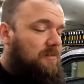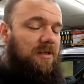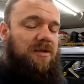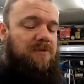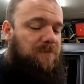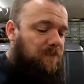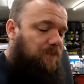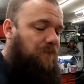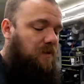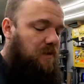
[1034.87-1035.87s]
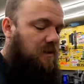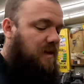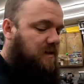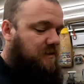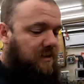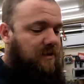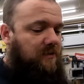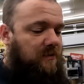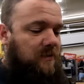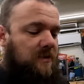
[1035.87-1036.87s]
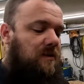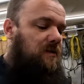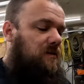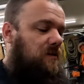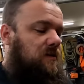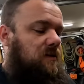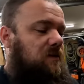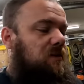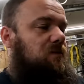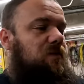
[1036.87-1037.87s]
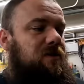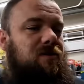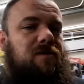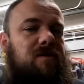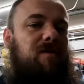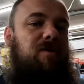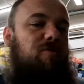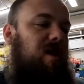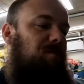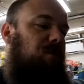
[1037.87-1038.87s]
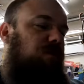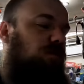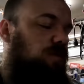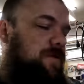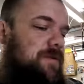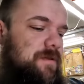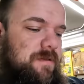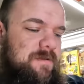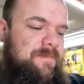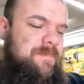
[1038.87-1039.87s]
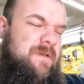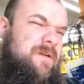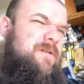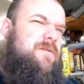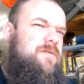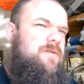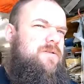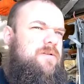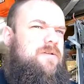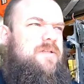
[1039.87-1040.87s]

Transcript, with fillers: thing, last night, as I went to grab the doors, because I was going to start